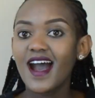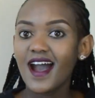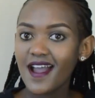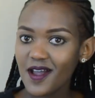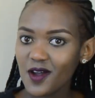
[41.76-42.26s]

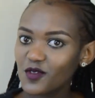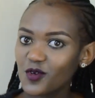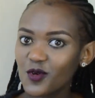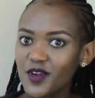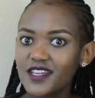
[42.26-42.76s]
I am
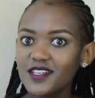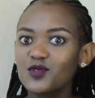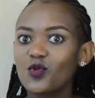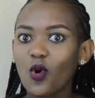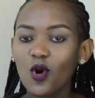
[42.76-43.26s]
going
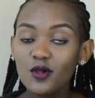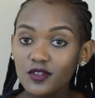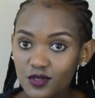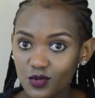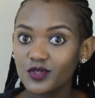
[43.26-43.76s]
to
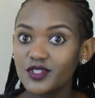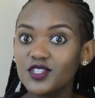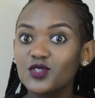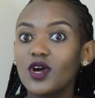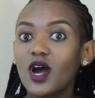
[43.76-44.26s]
also
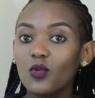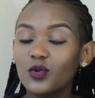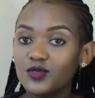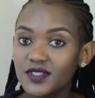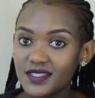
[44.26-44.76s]
teach you how
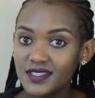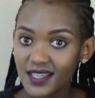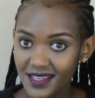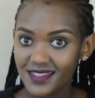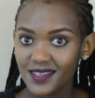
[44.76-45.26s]
we would
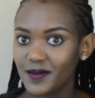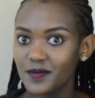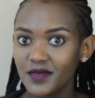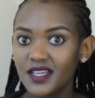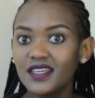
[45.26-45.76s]
say
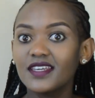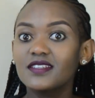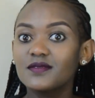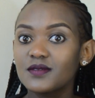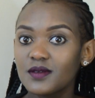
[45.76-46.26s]
them
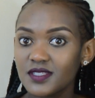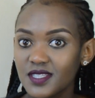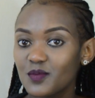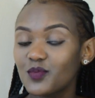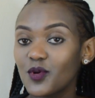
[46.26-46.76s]
in
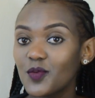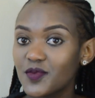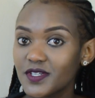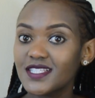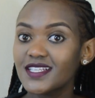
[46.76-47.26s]
simple
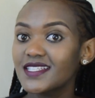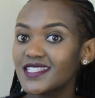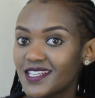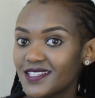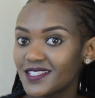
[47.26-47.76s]
present
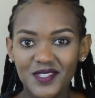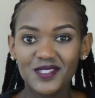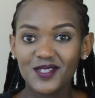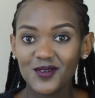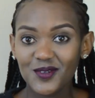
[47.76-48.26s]
tenses.
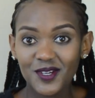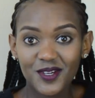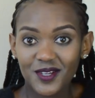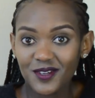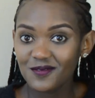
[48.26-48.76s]
So
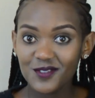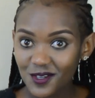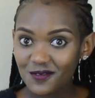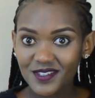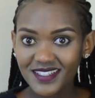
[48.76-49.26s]
we
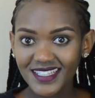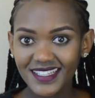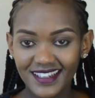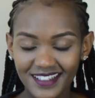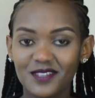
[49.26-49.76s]
are
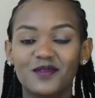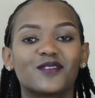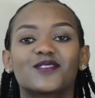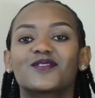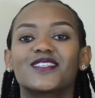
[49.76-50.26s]
very lucky
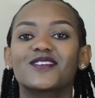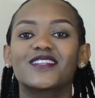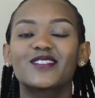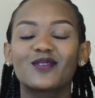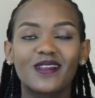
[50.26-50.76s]
because today you
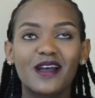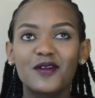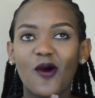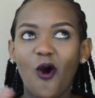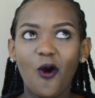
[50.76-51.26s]
get to
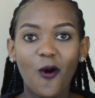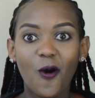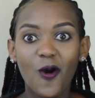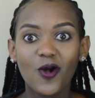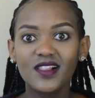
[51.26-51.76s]
learn
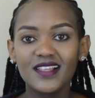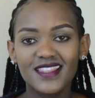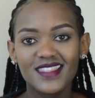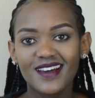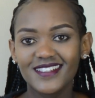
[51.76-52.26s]
all
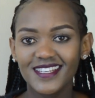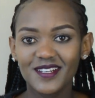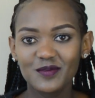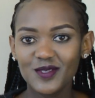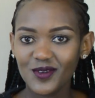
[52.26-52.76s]
that, and
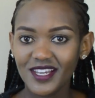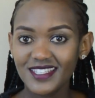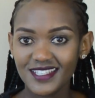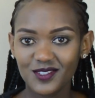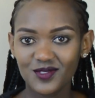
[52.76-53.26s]
I'm so
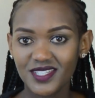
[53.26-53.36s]
excited to